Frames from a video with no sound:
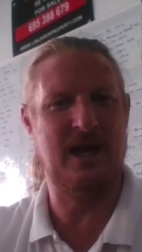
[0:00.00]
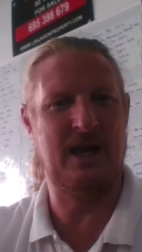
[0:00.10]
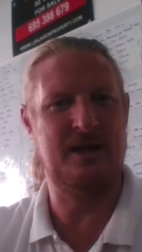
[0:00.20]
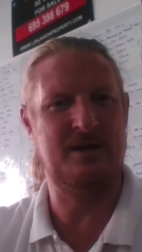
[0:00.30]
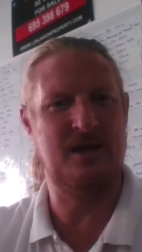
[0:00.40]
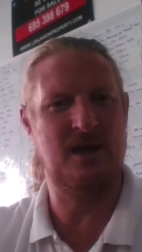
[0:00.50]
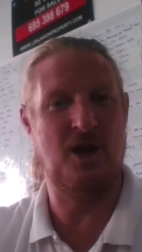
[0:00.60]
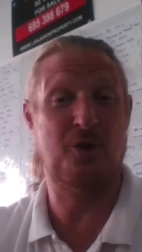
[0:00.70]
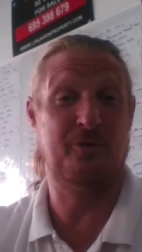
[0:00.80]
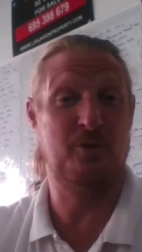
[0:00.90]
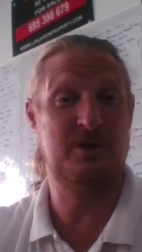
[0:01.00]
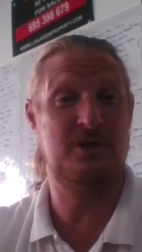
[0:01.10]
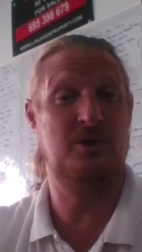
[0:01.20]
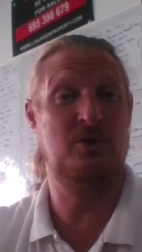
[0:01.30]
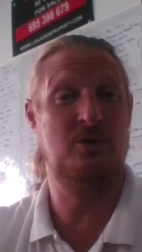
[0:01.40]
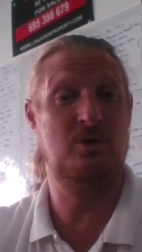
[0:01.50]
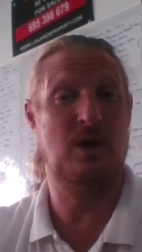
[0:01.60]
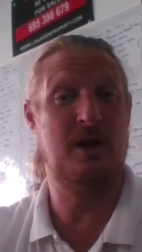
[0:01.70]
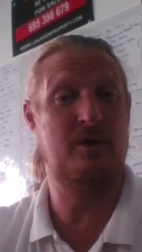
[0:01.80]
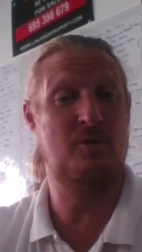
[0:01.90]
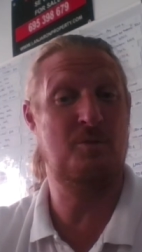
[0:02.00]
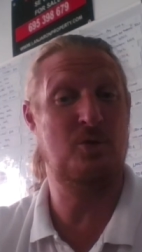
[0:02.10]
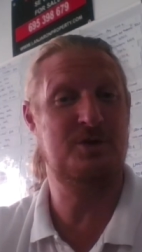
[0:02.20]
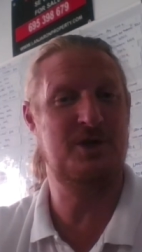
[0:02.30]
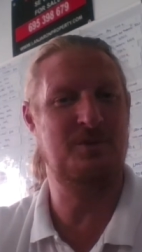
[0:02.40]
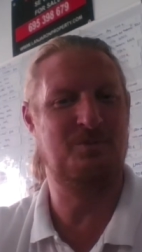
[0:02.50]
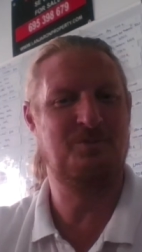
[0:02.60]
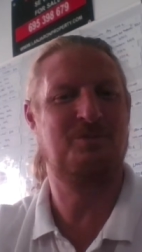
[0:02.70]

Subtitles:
and I look forward to another report soon.